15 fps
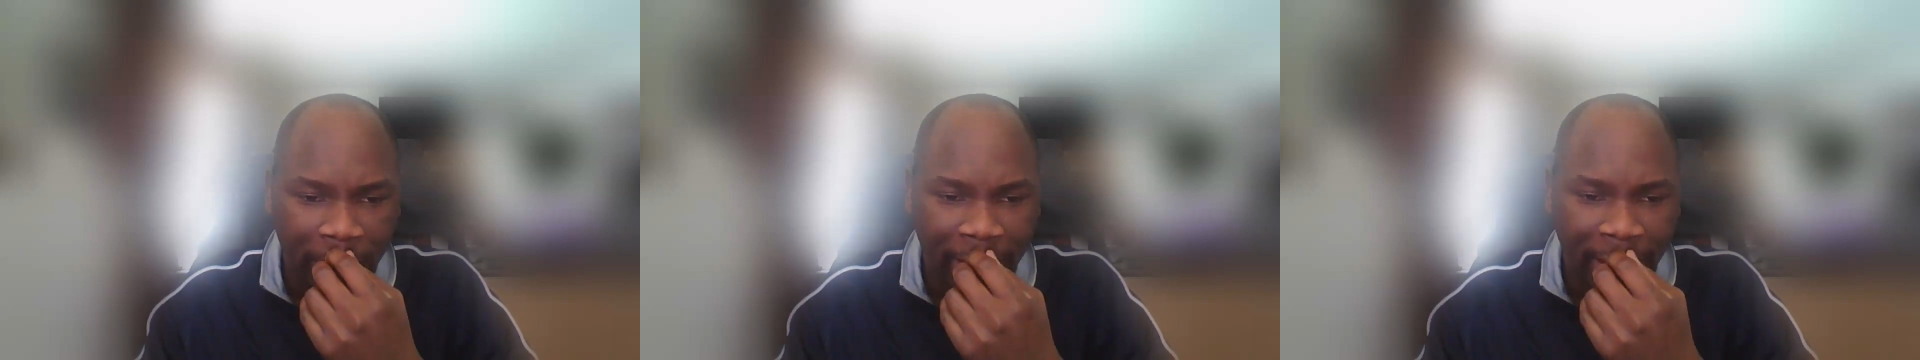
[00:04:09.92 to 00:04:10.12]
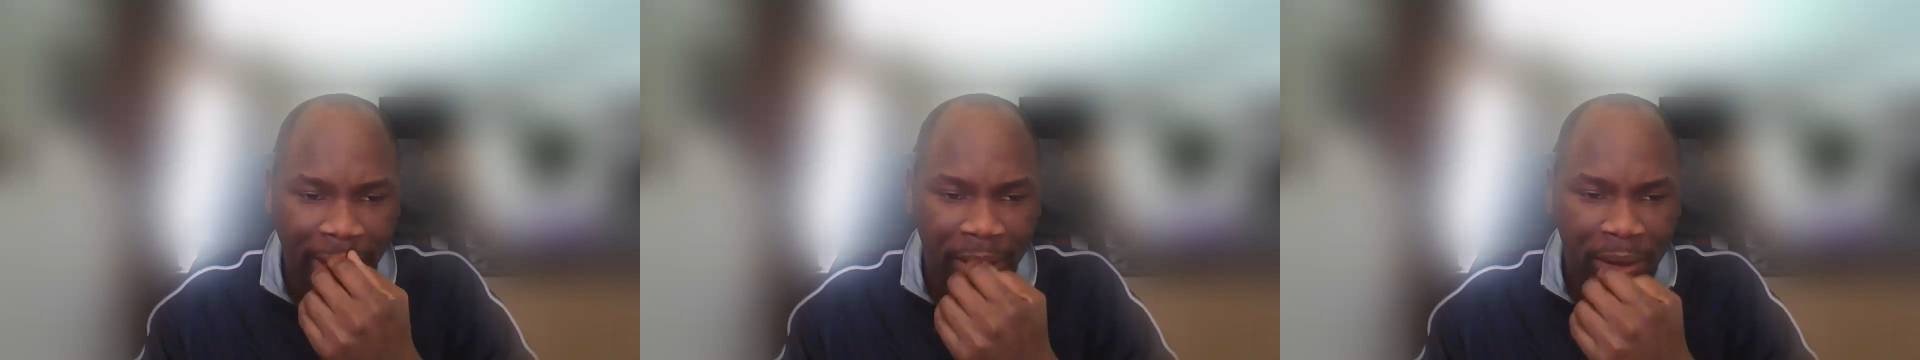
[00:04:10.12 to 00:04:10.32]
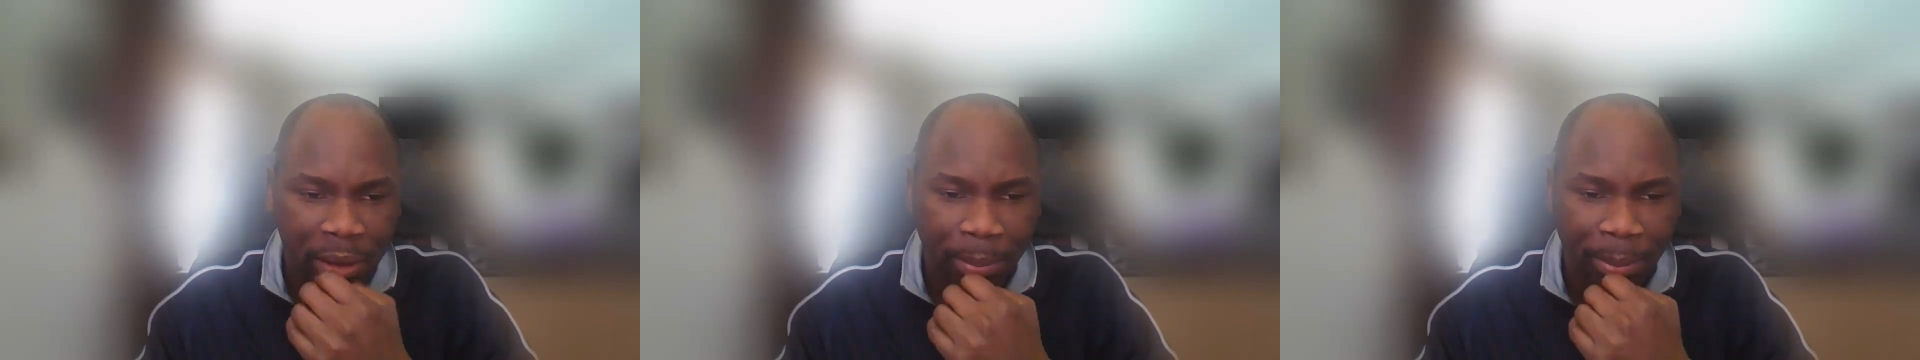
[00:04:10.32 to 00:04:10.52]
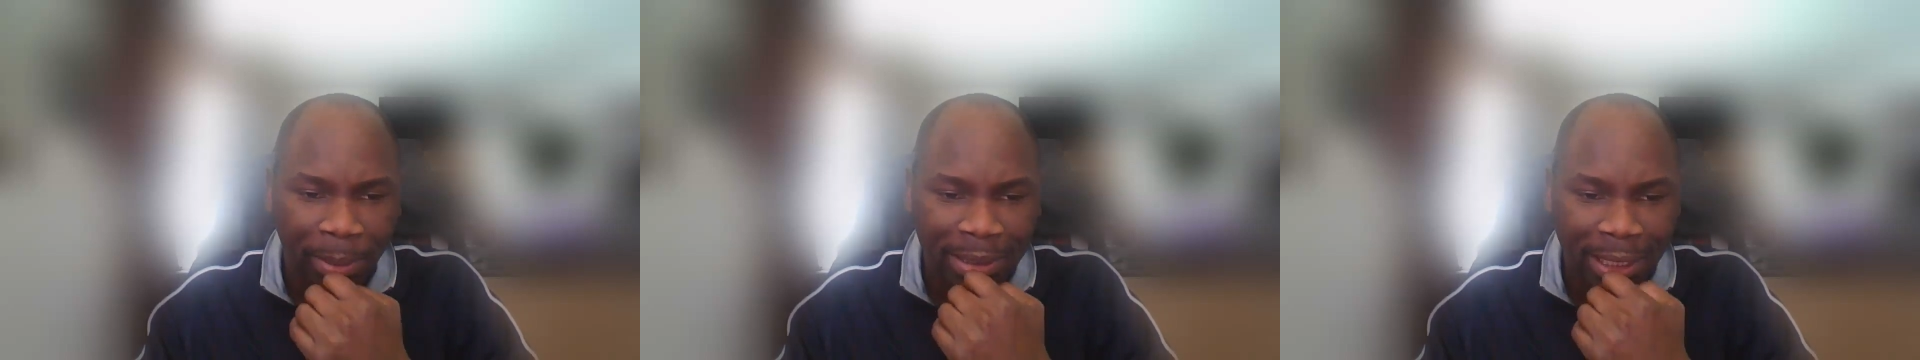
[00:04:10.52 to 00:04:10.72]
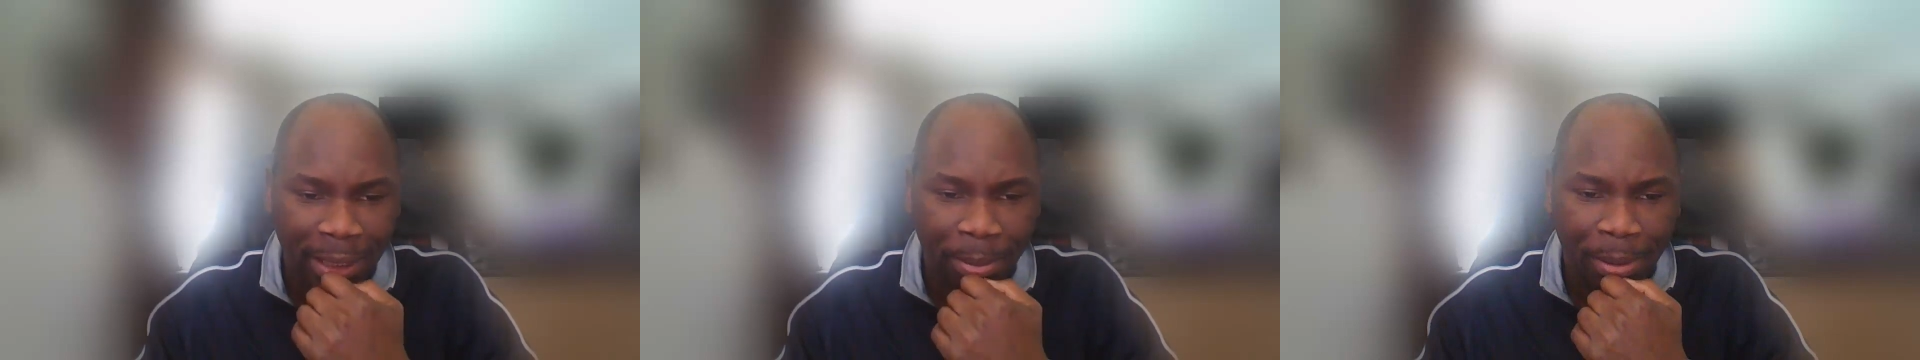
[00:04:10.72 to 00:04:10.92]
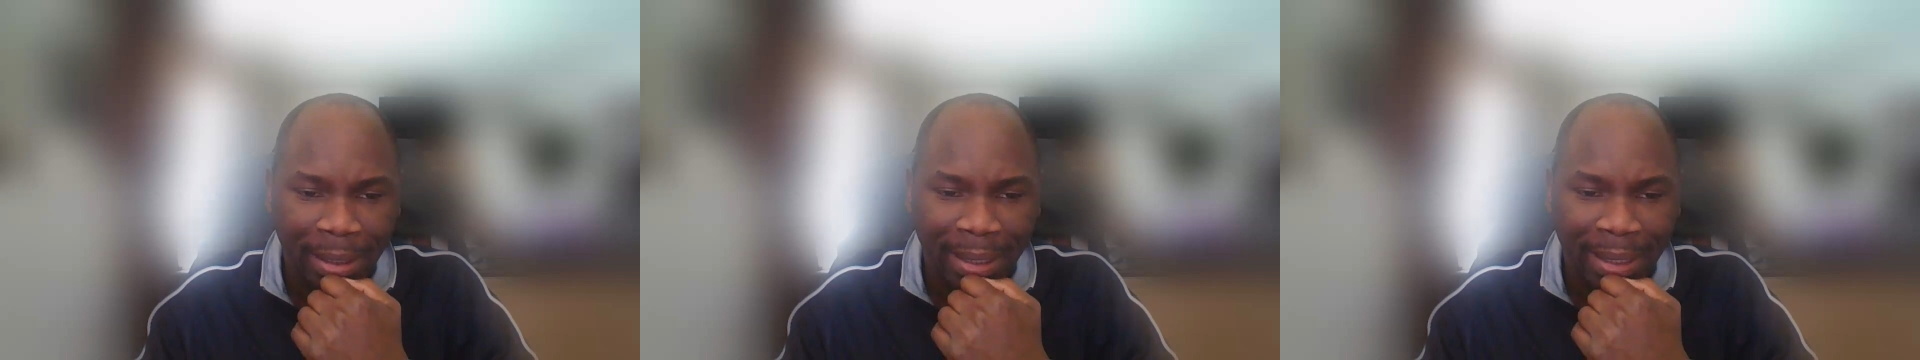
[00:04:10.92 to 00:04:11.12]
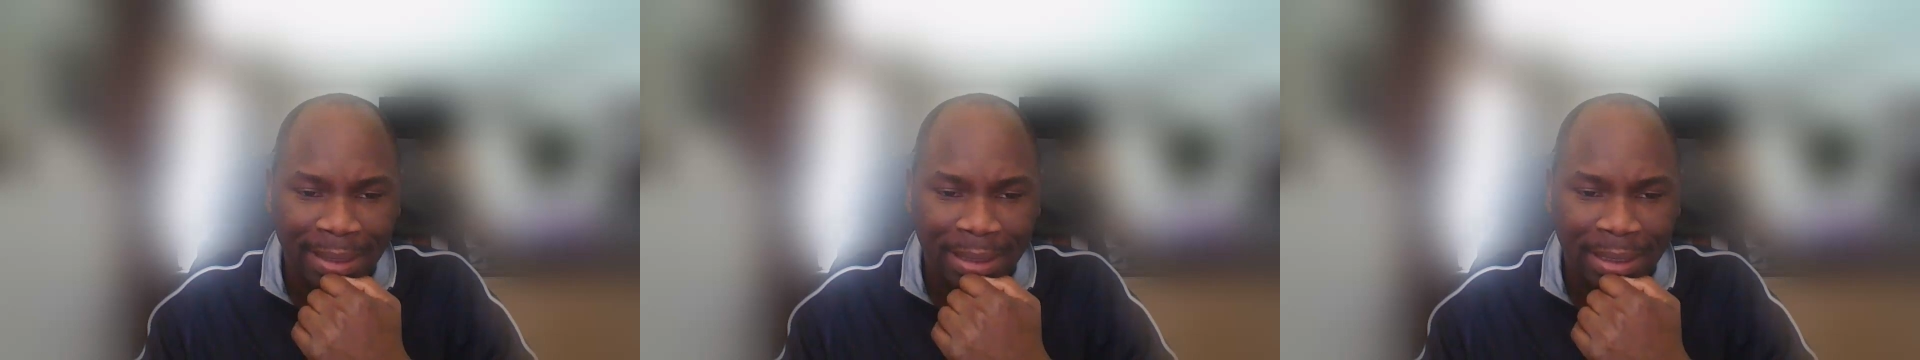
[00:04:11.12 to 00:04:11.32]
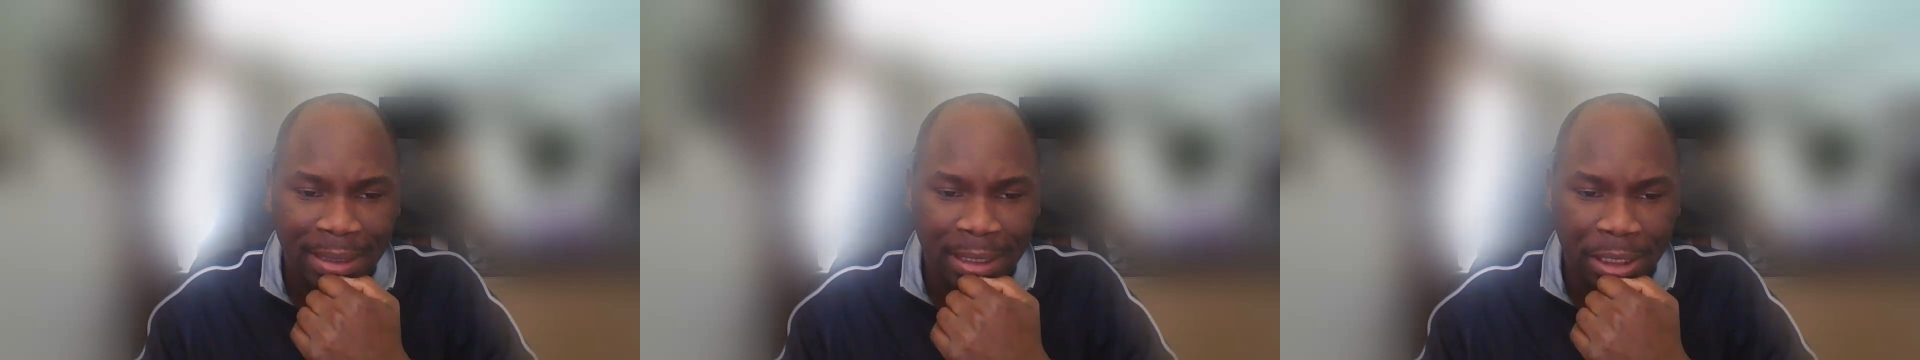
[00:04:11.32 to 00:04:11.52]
again, the metabolites